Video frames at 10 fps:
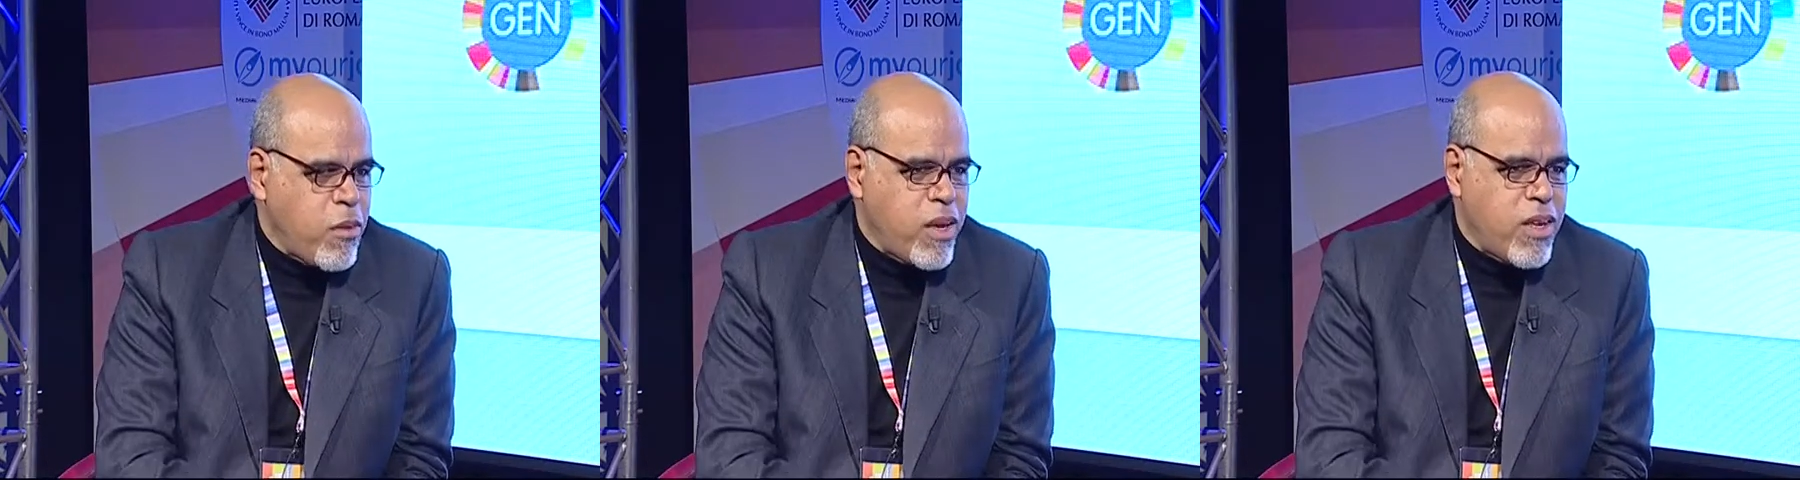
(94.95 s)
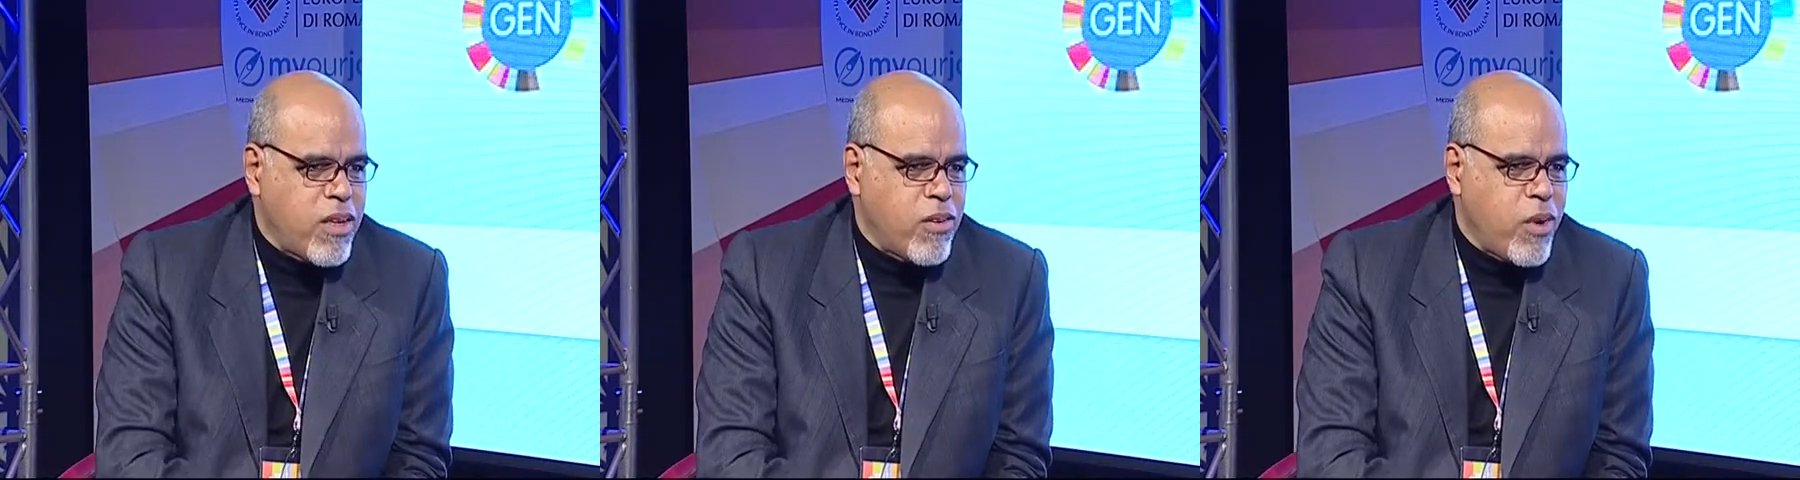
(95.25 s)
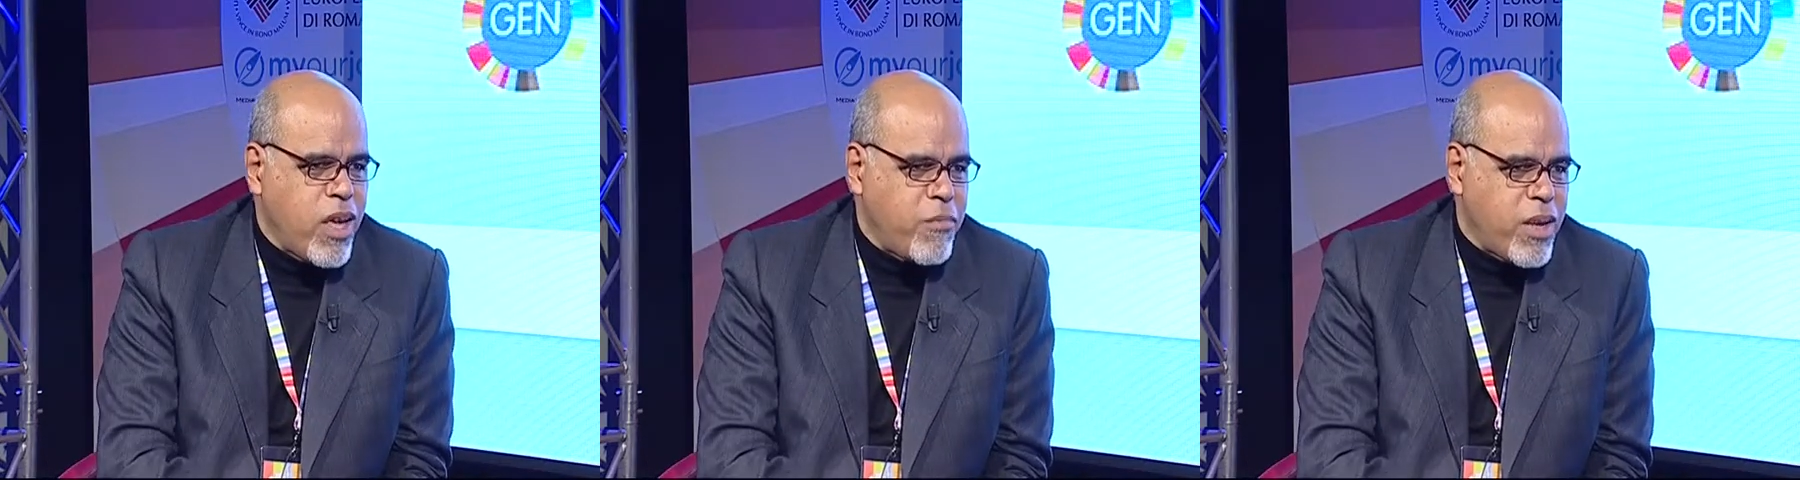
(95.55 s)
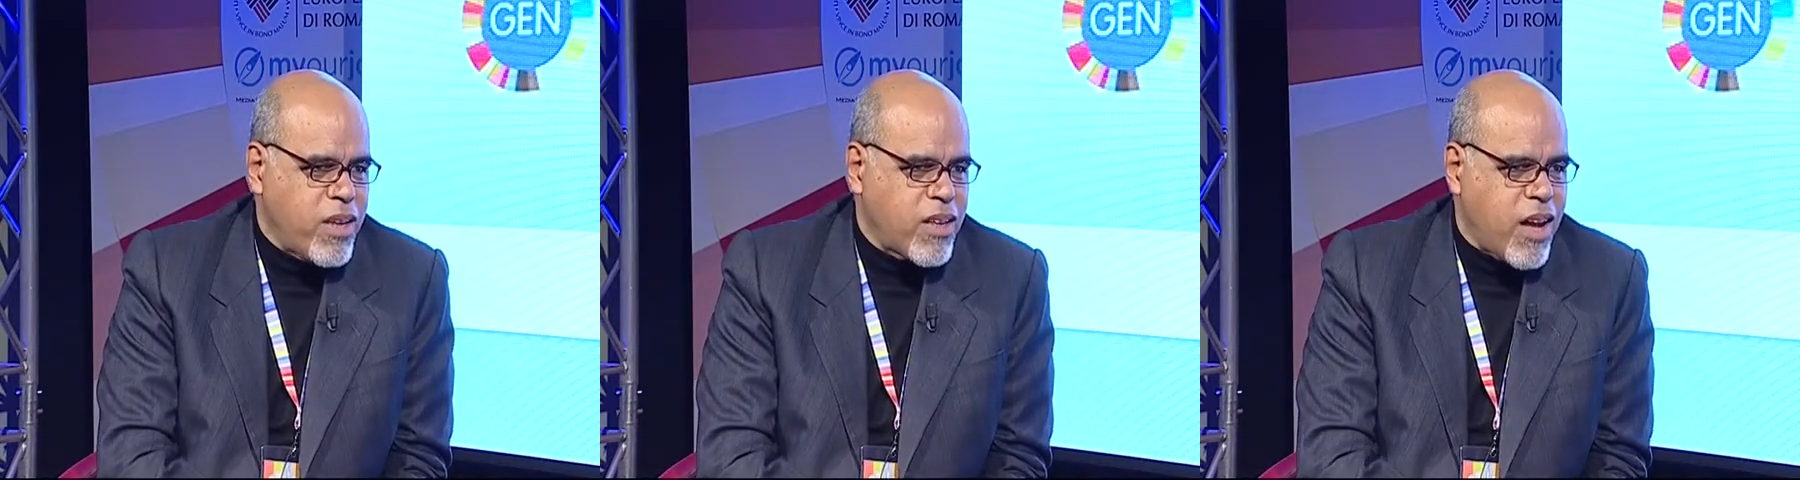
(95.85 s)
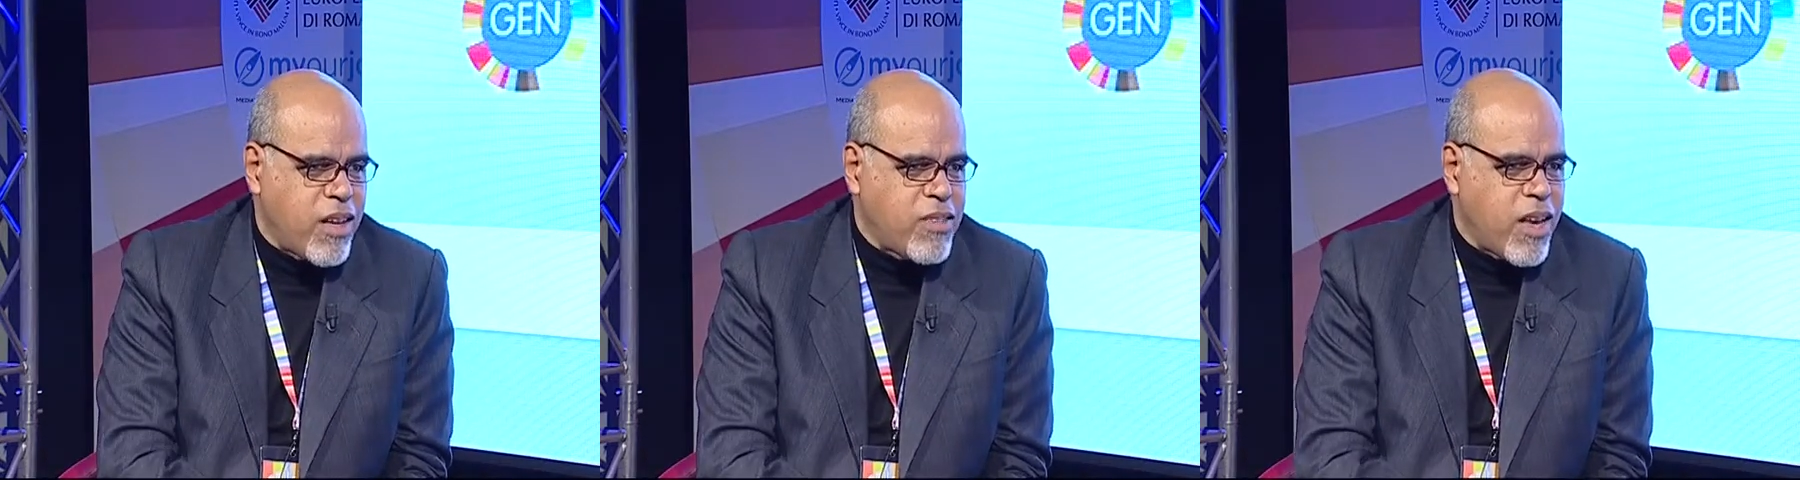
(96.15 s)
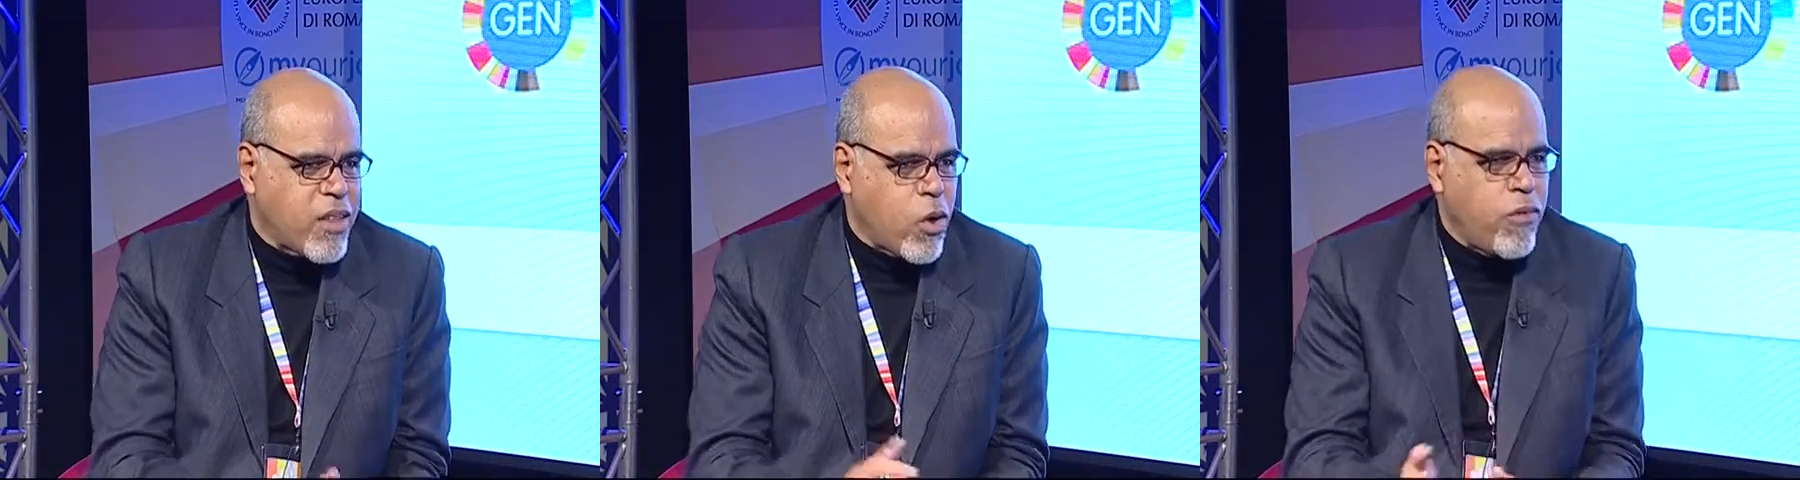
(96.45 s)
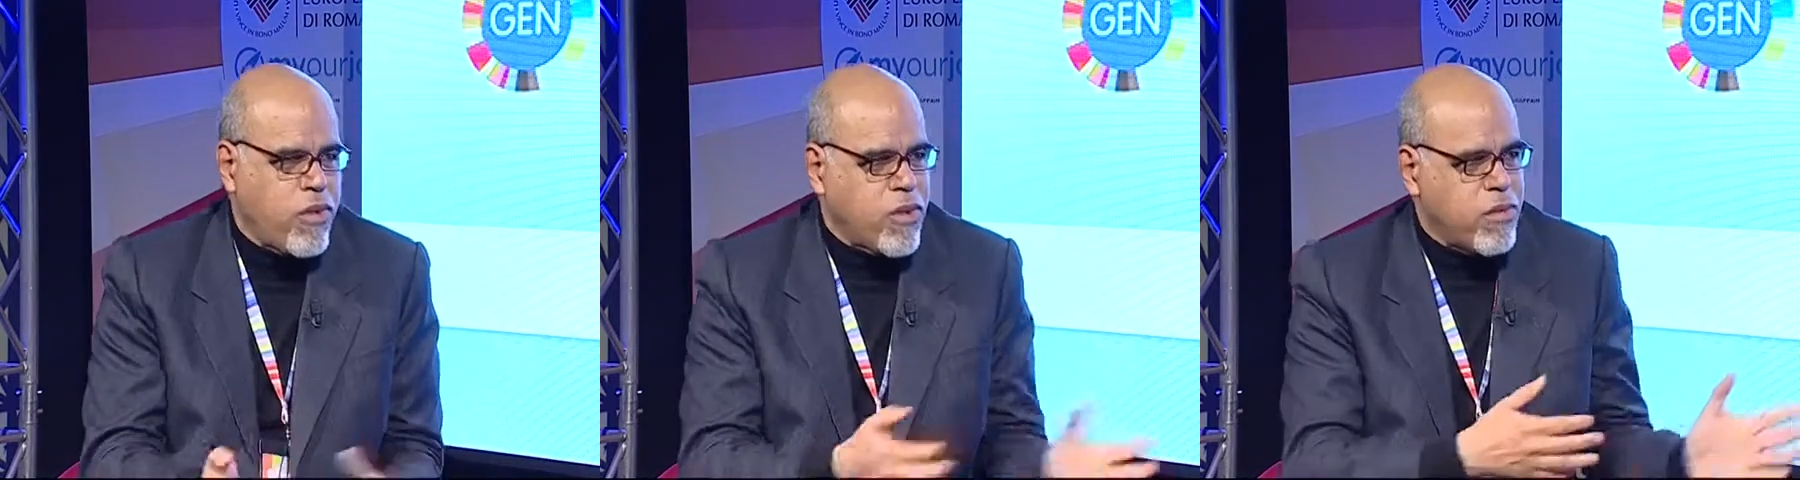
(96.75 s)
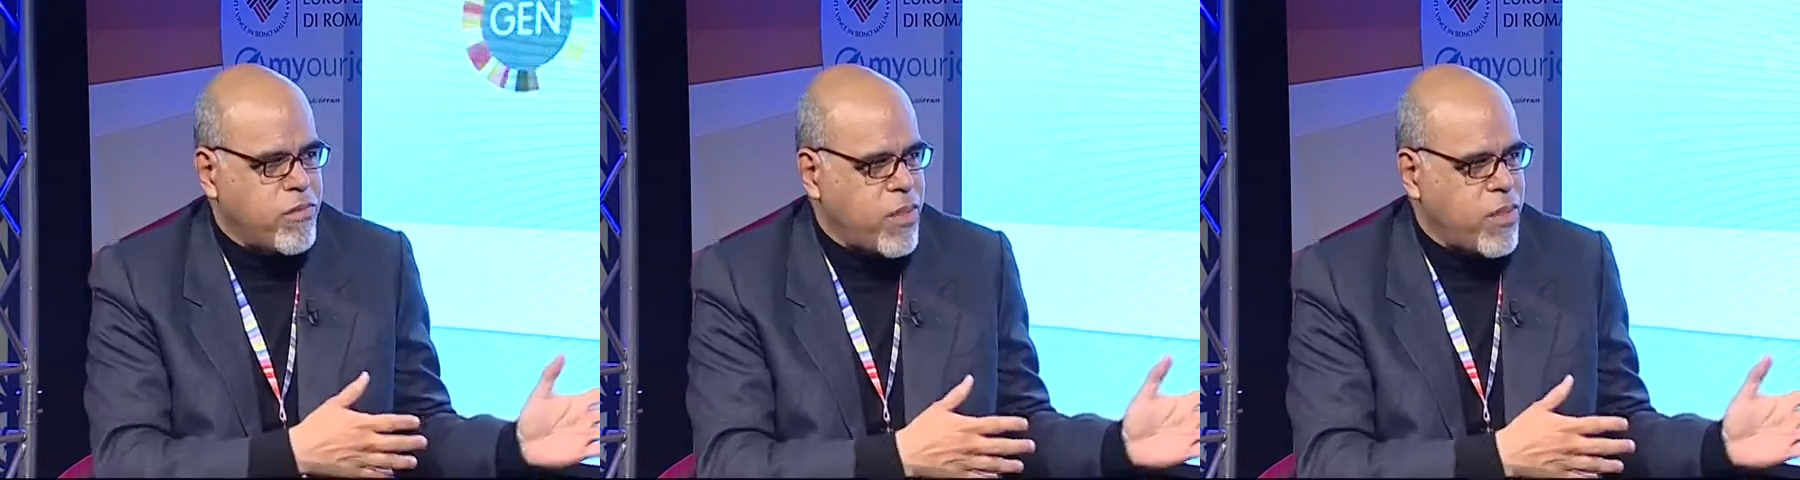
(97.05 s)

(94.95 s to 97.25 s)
We have been in contact over